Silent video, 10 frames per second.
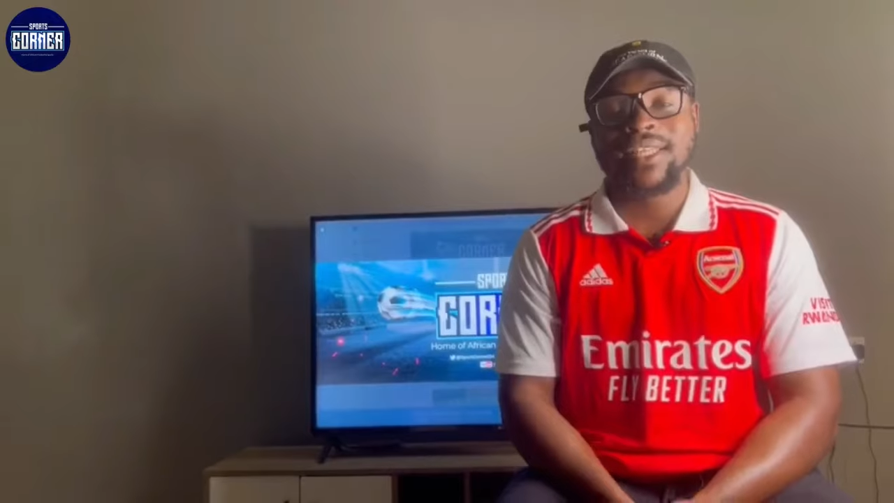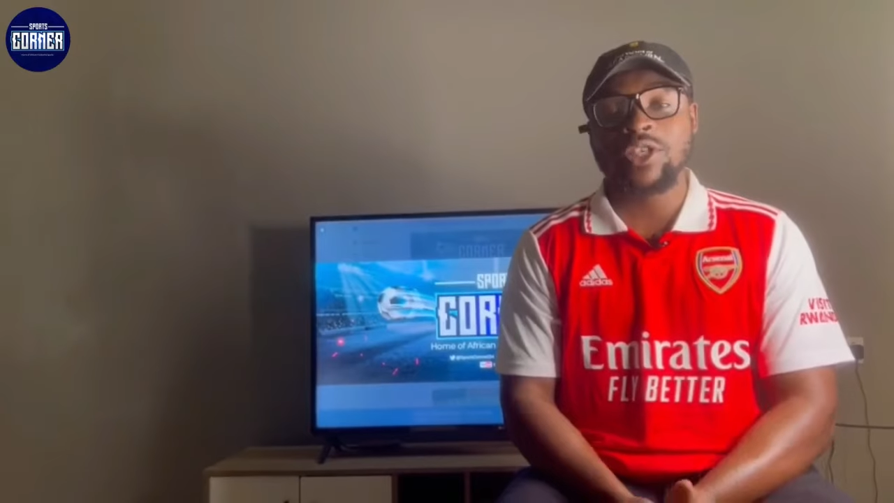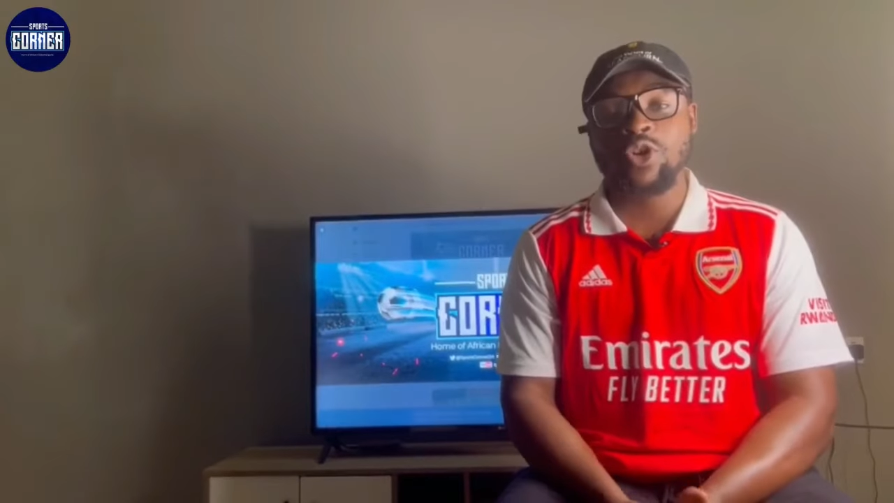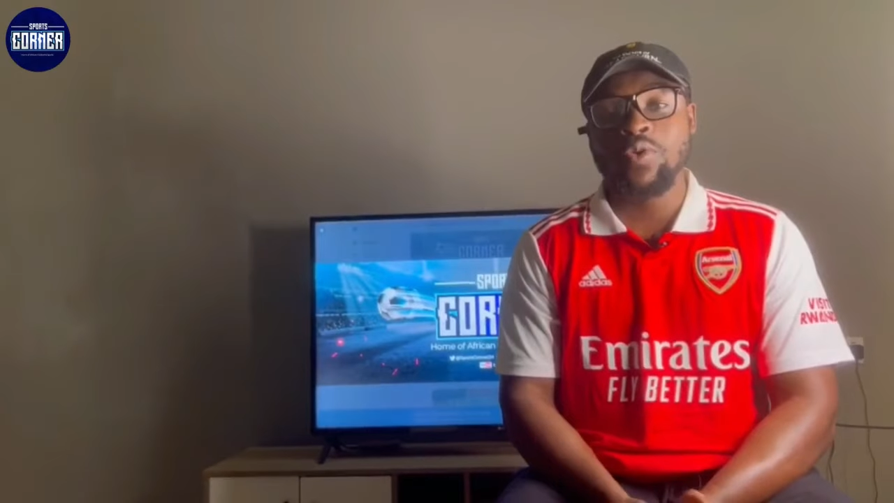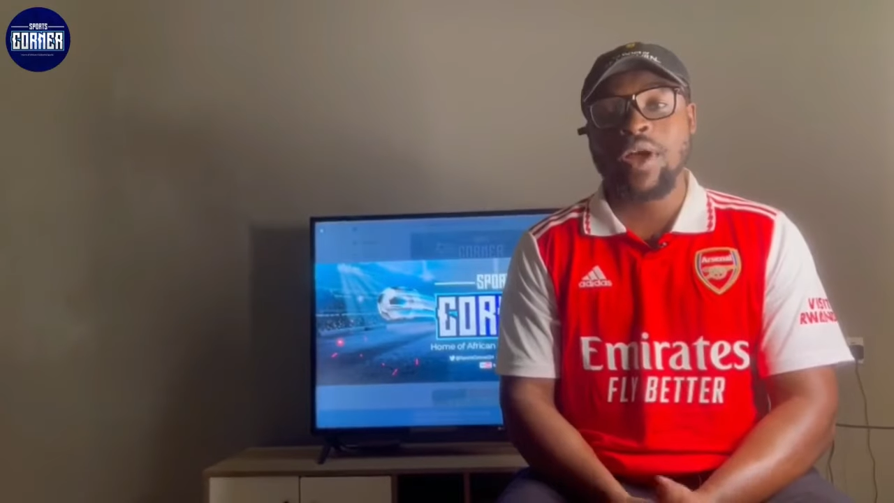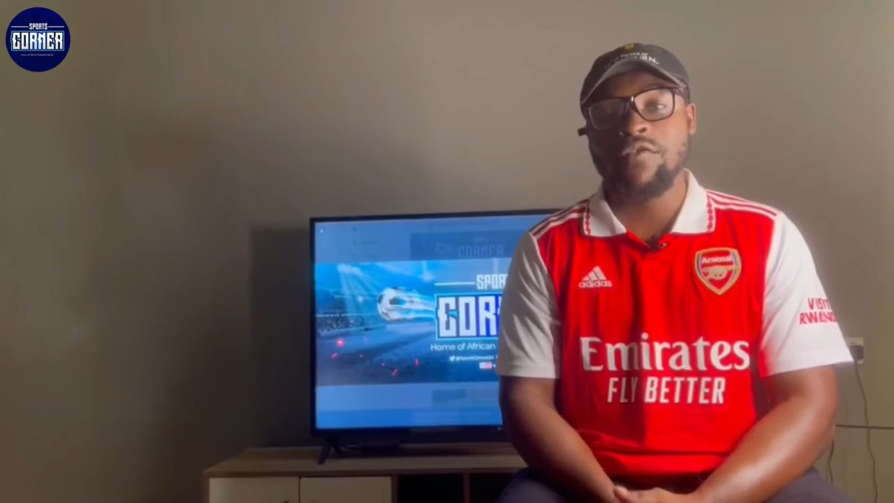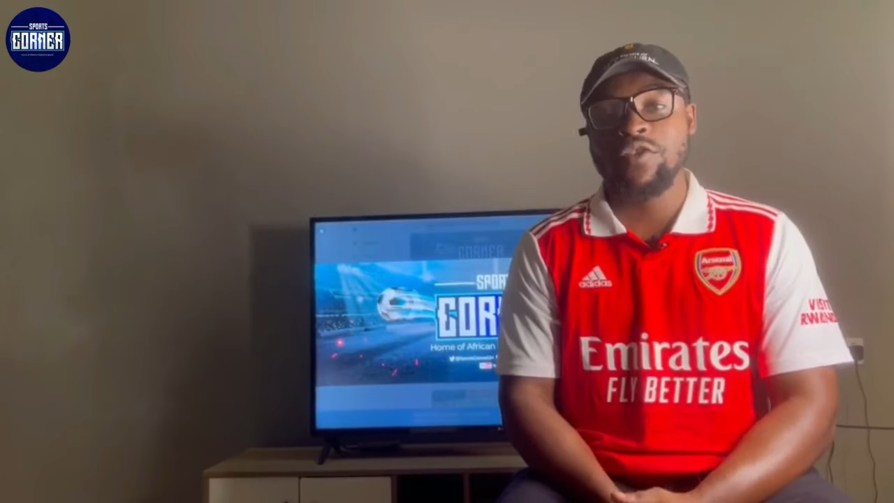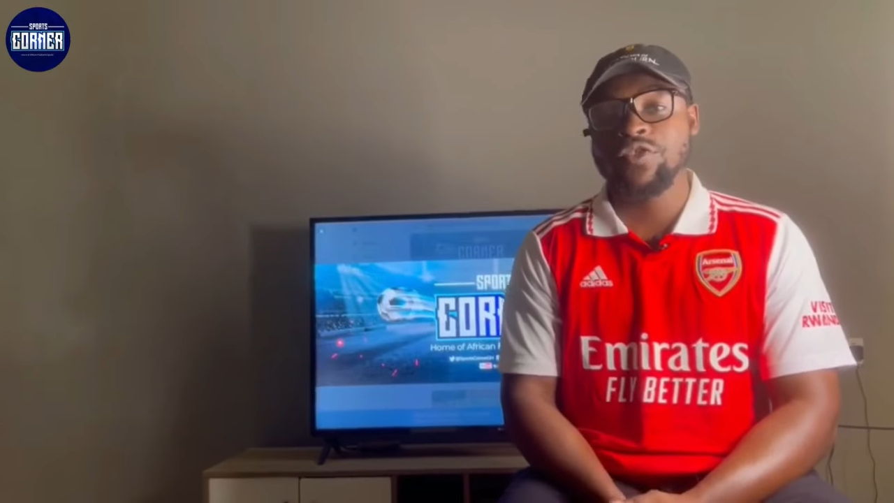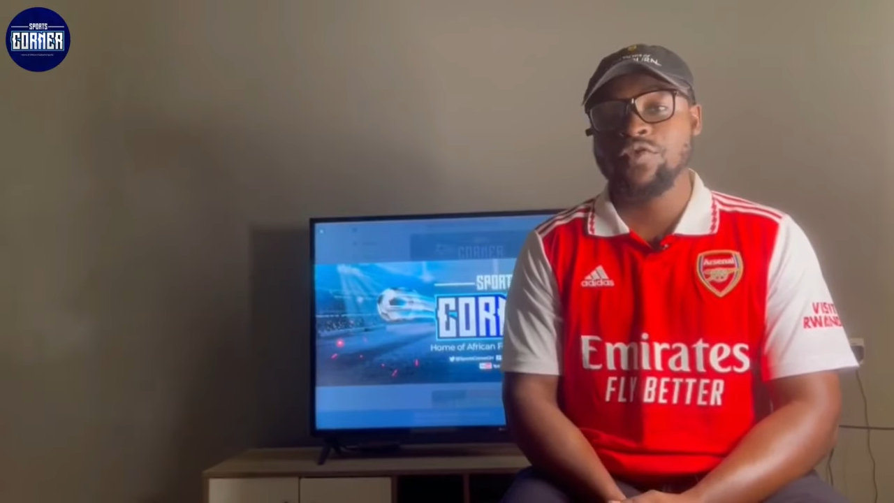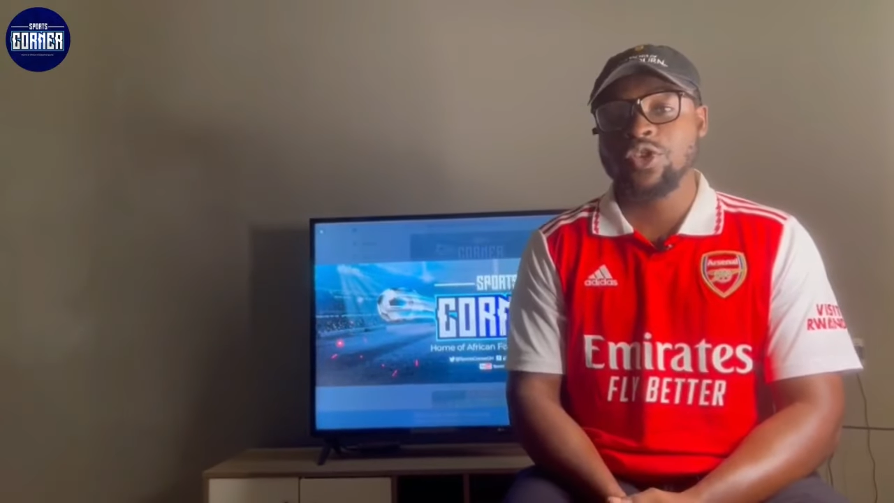that's all we have for
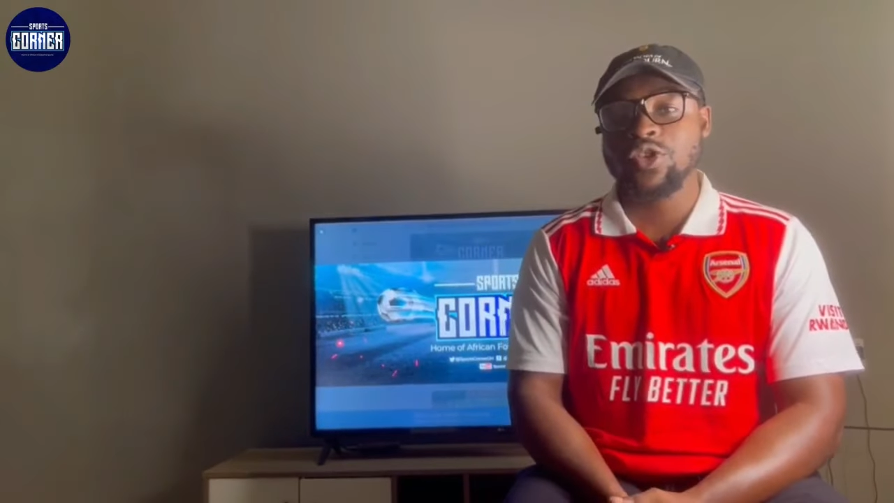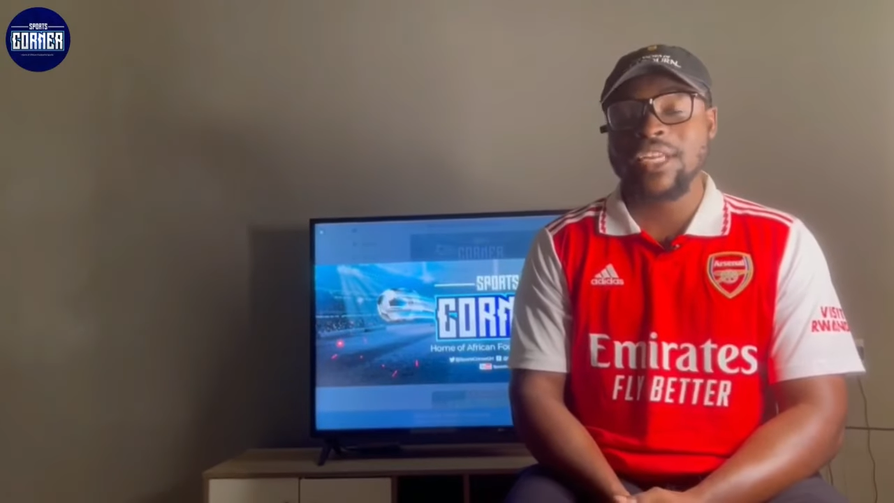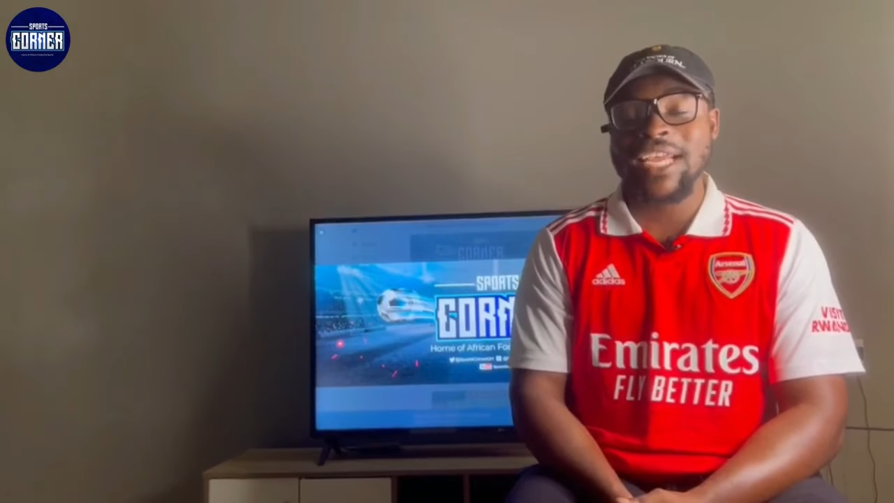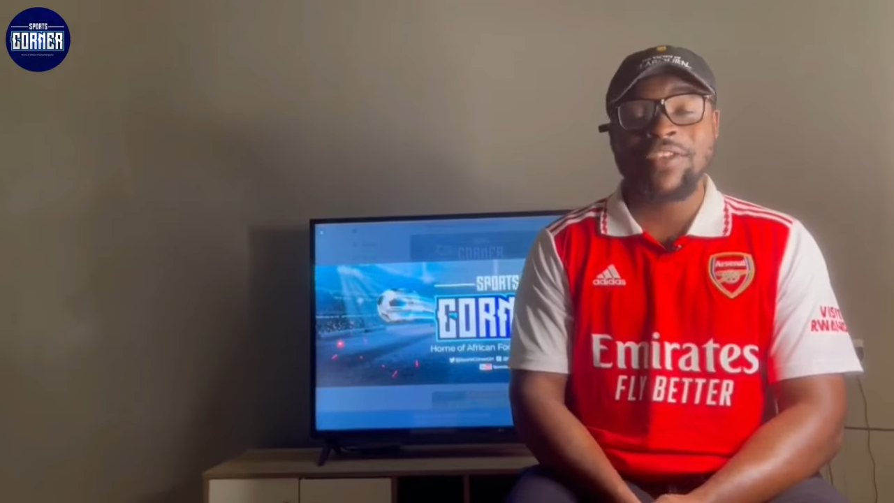you for today.